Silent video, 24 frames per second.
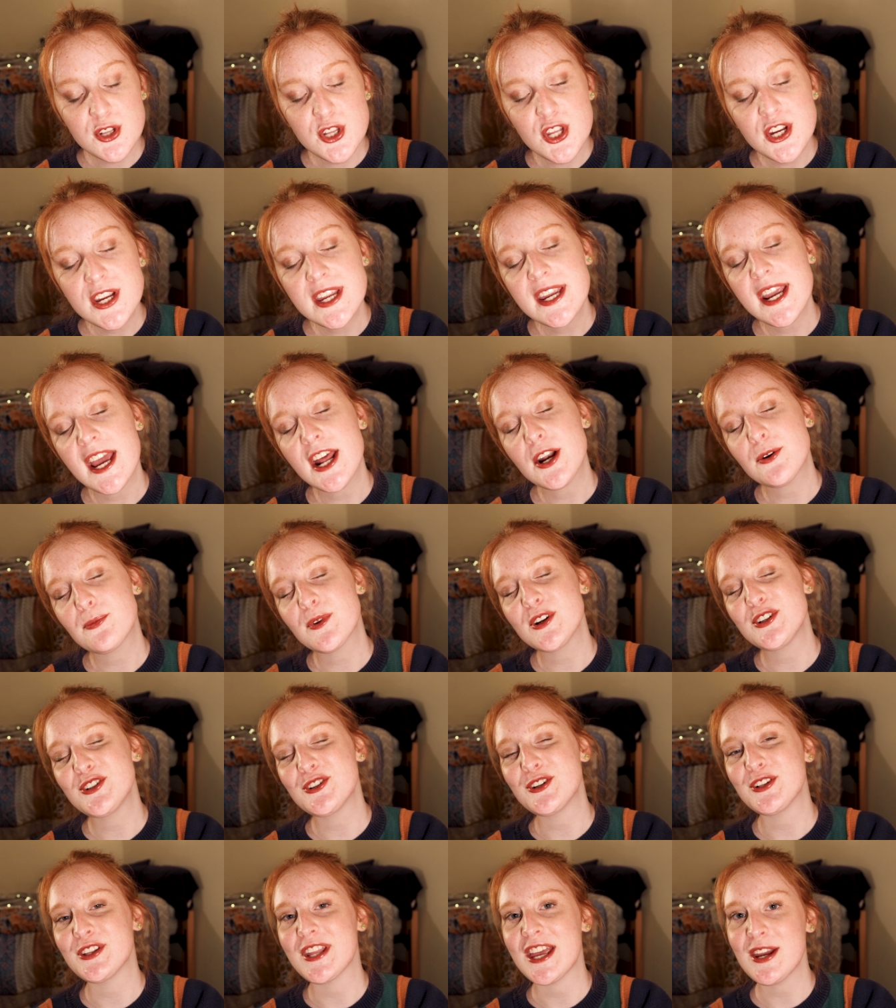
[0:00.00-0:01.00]
looking at
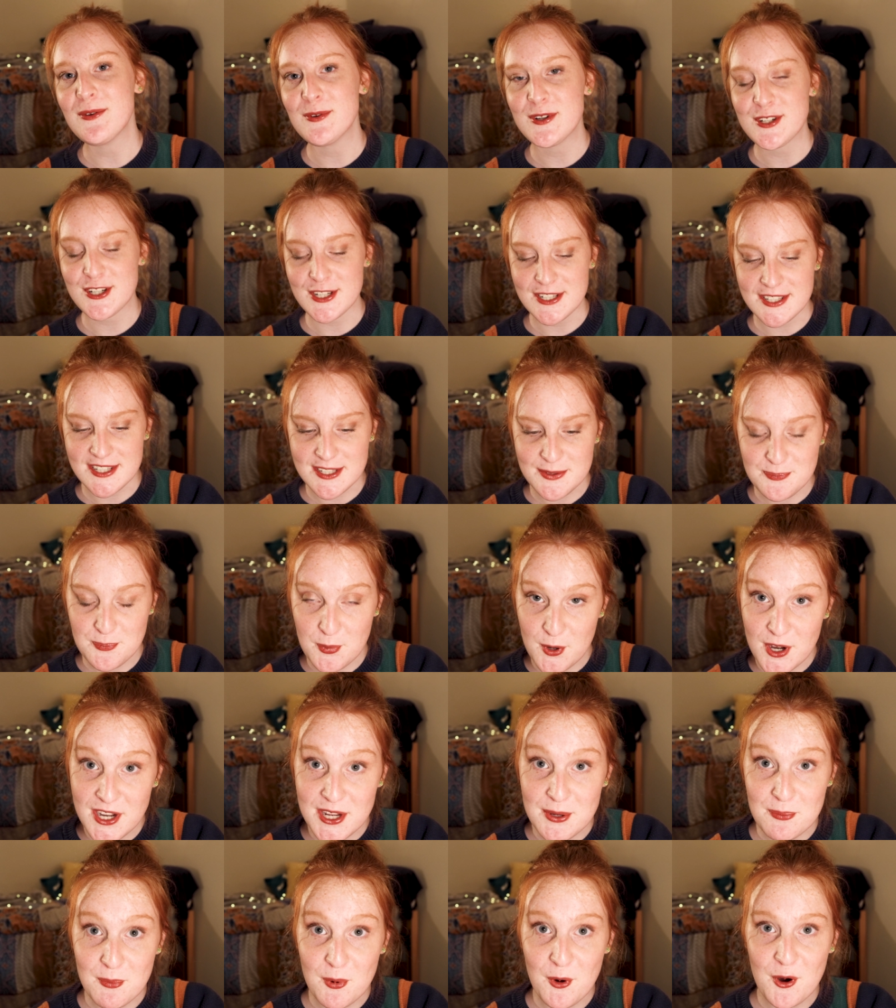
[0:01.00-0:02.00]
original languages is
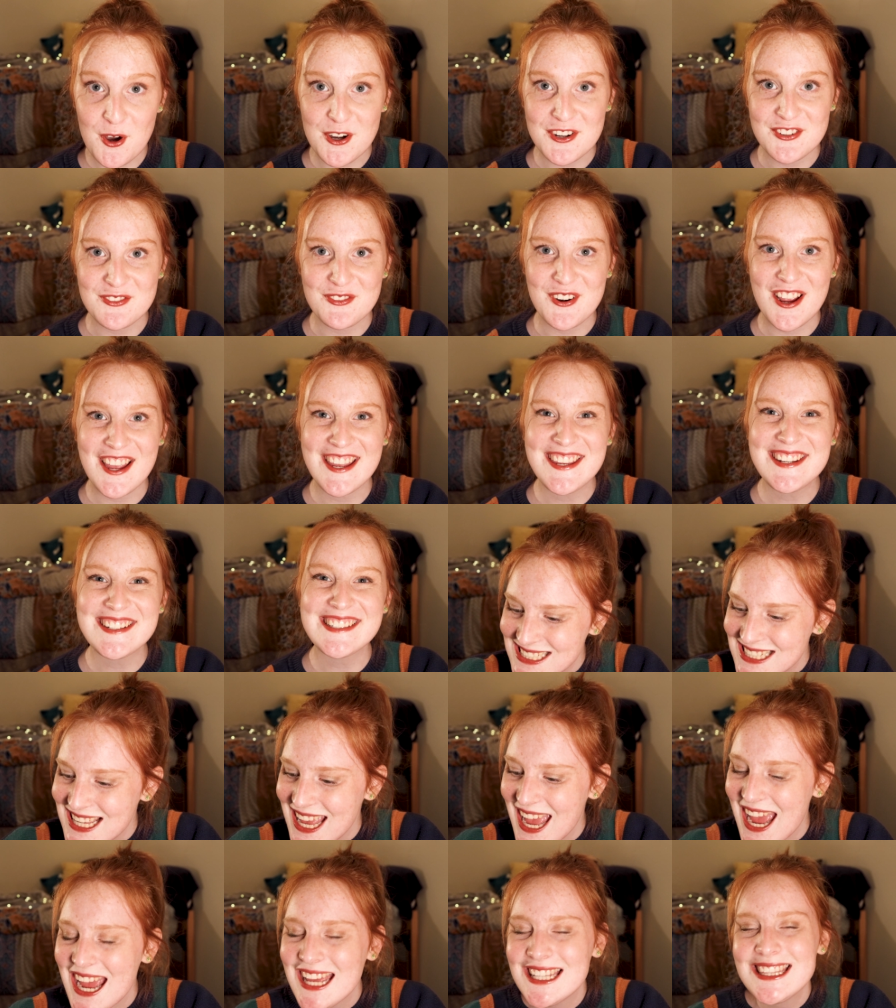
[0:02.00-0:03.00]
pretty important, right?
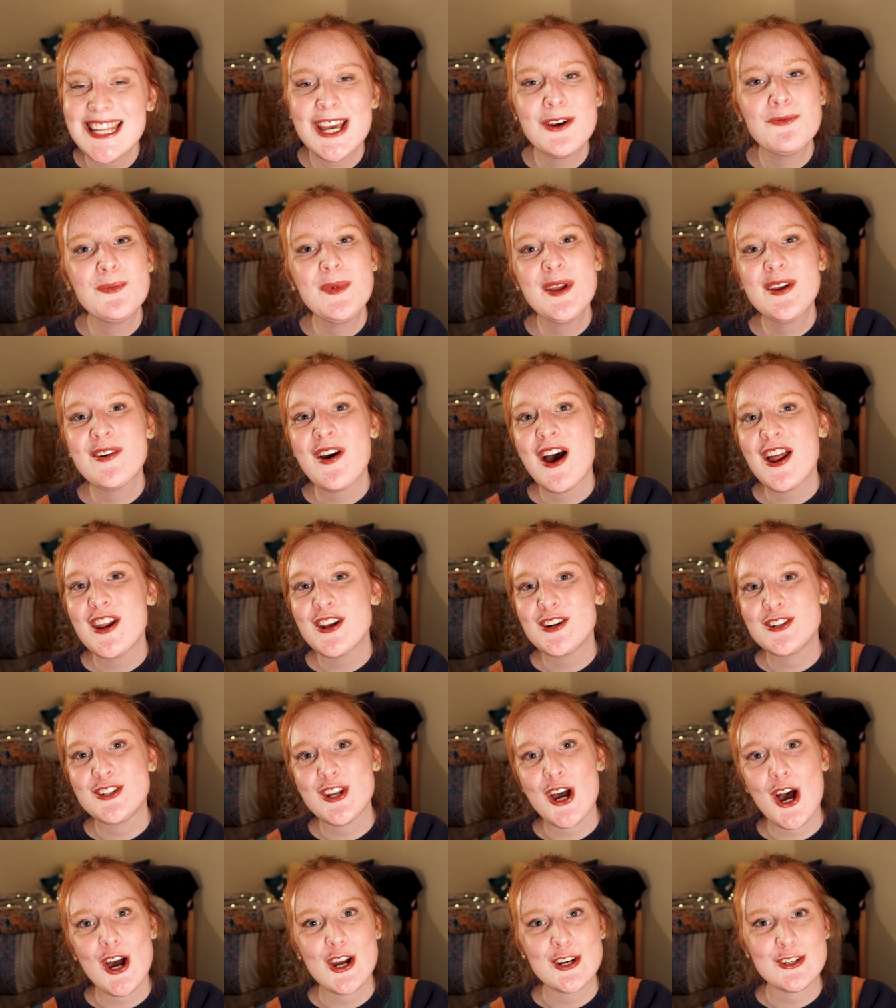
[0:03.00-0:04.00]
And then we got our
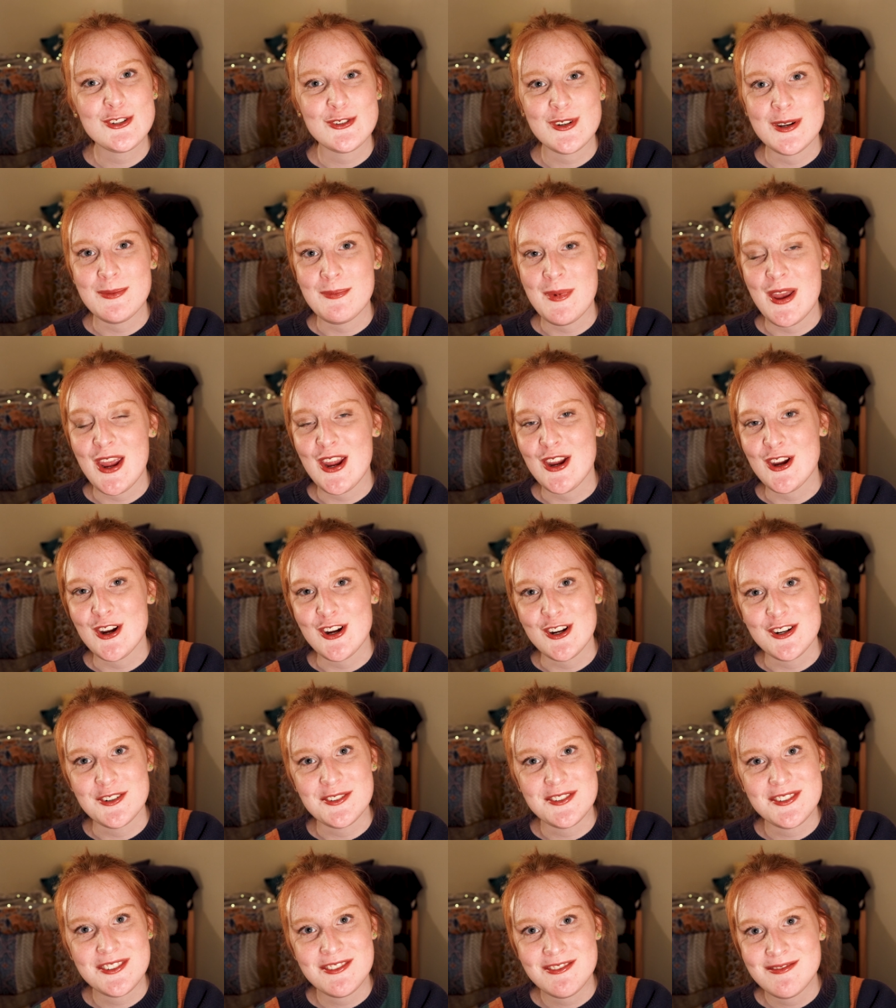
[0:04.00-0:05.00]
doctrine
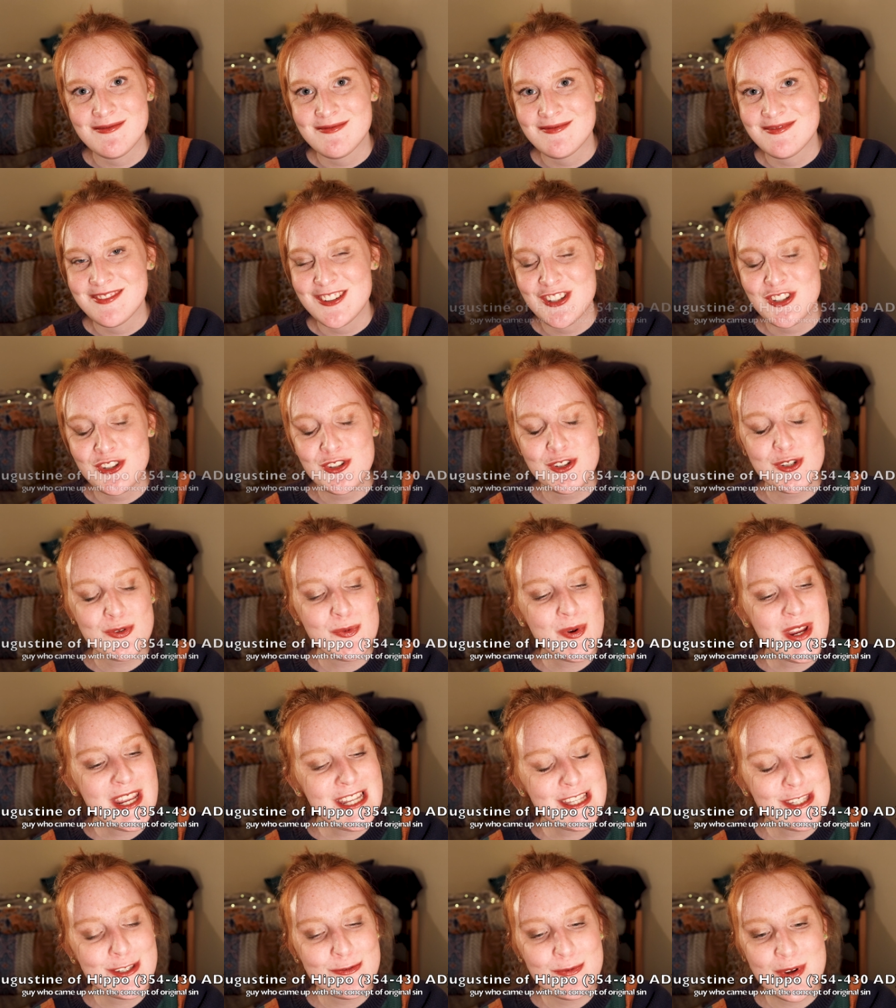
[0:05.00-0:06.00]
makers.
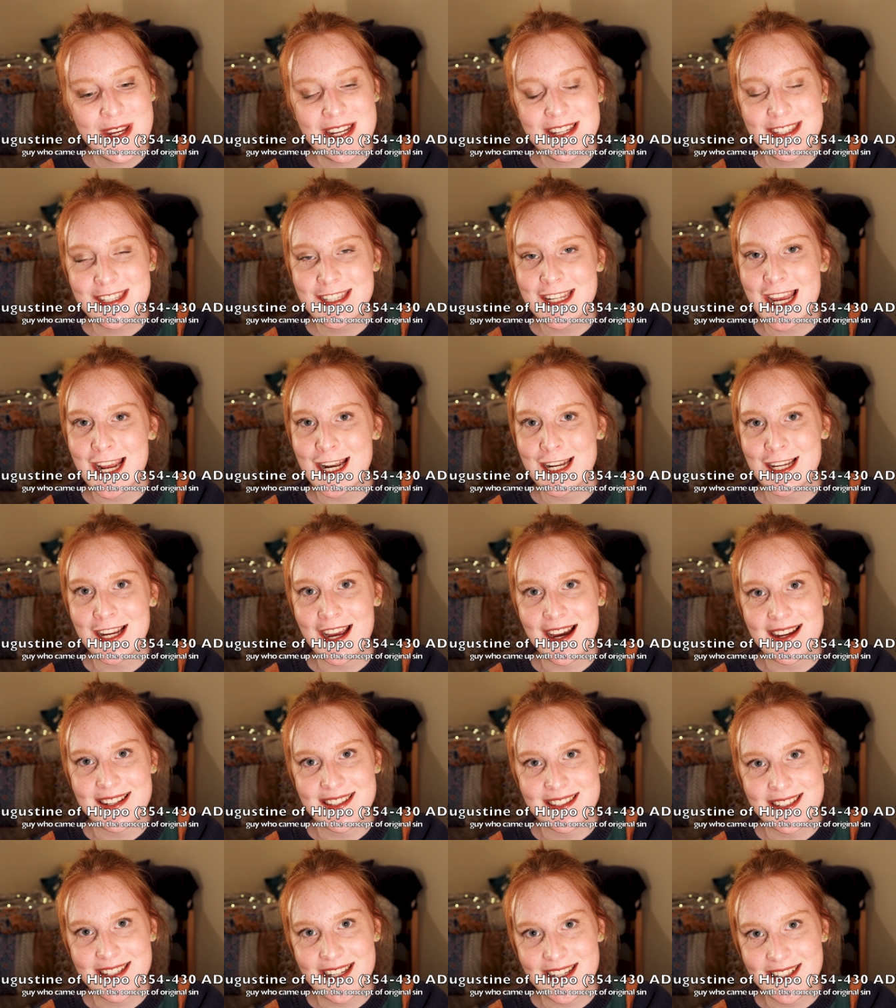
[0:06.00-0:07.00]
Sweet, sweet St.
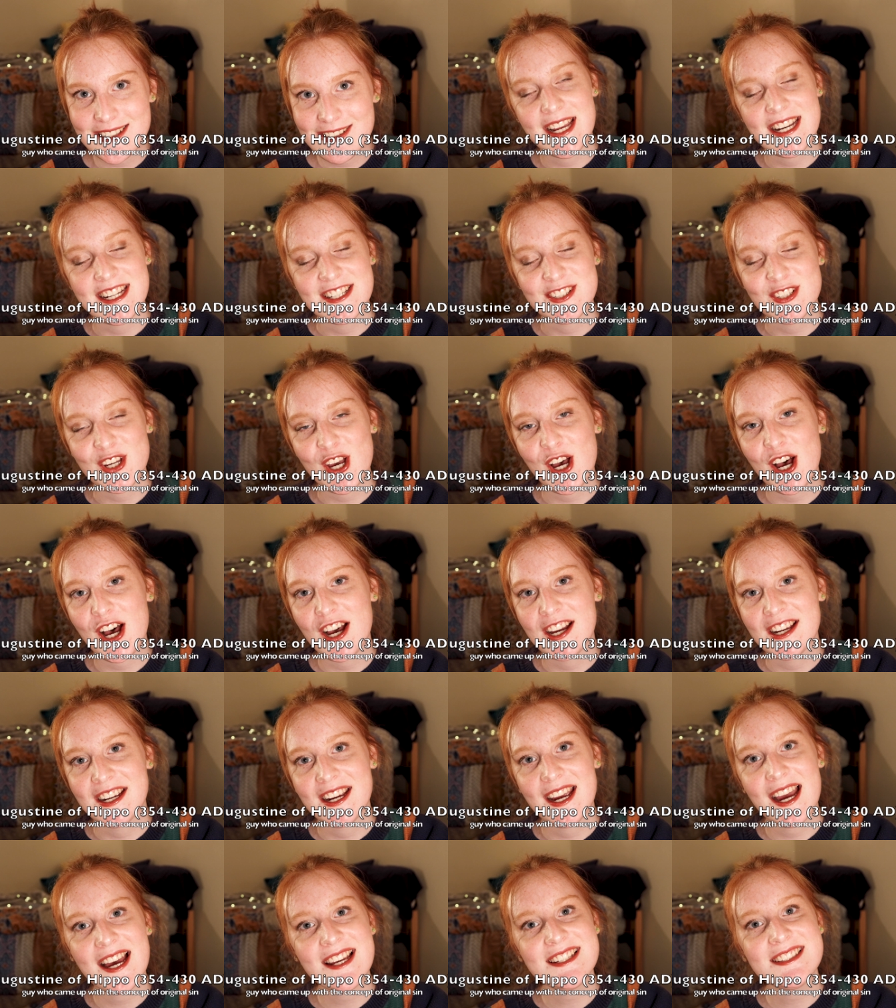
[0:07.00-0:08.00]
Augustine and his
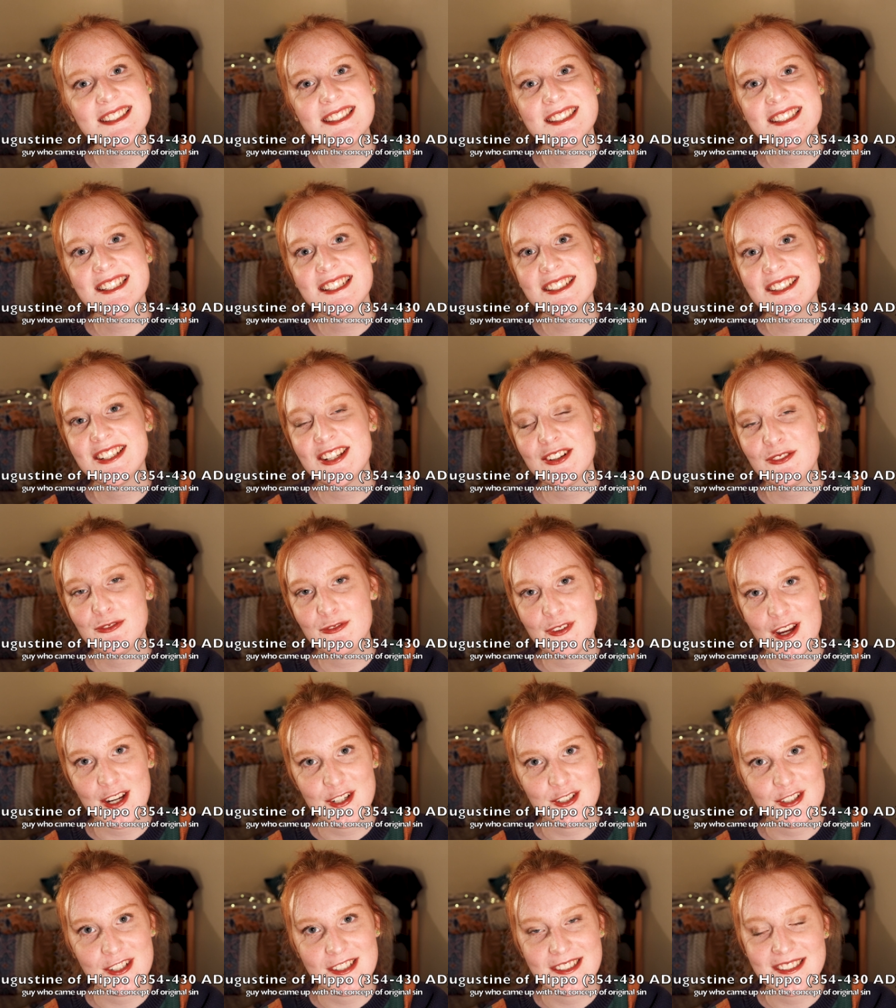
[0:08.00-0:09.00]
Augustine
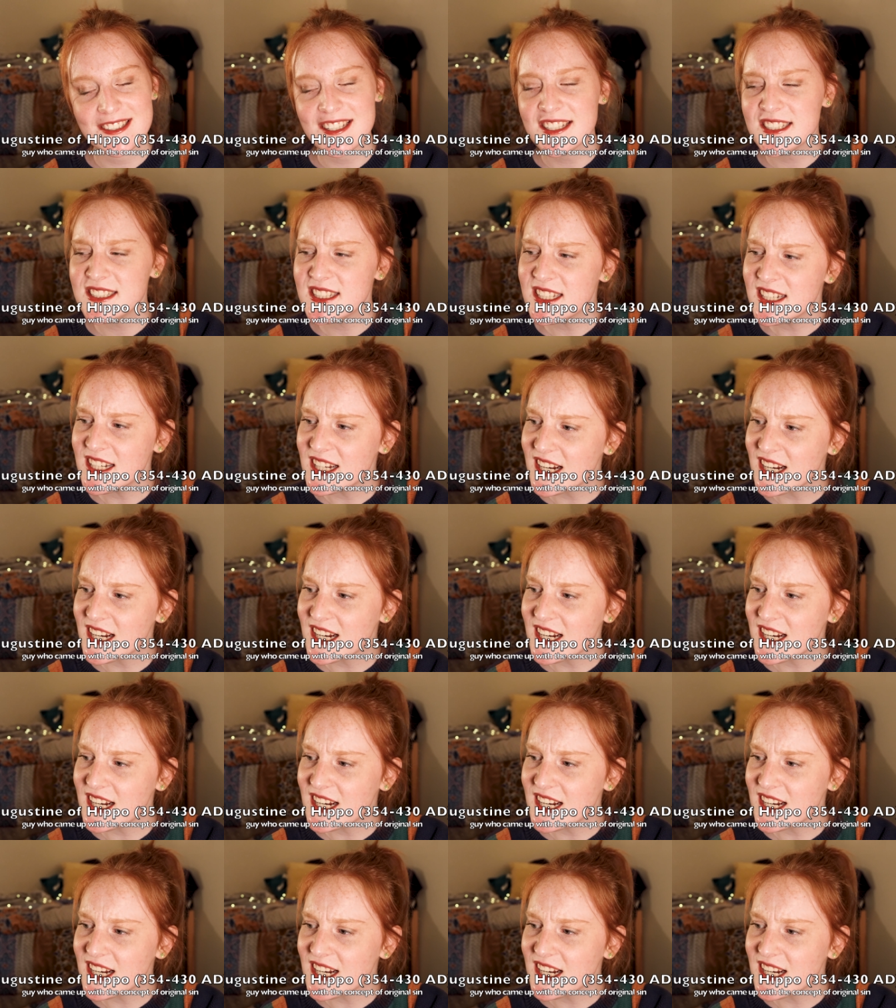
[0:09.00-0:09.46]
Confessions. Is it